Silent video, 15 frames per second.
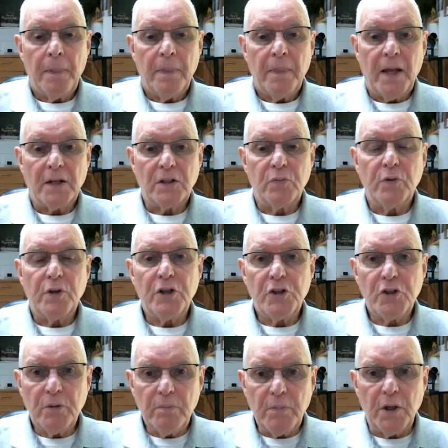That's what he
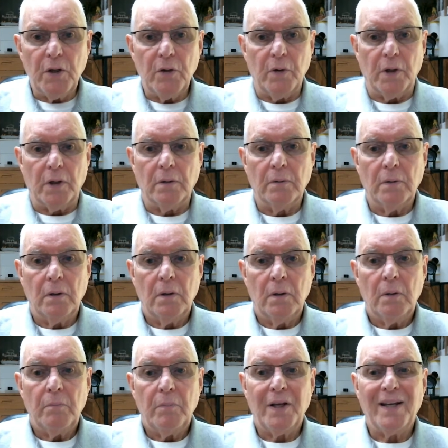should be doing,
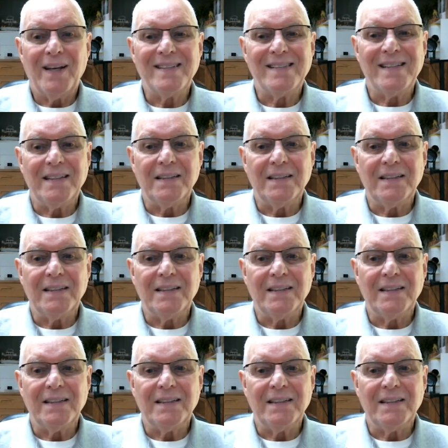because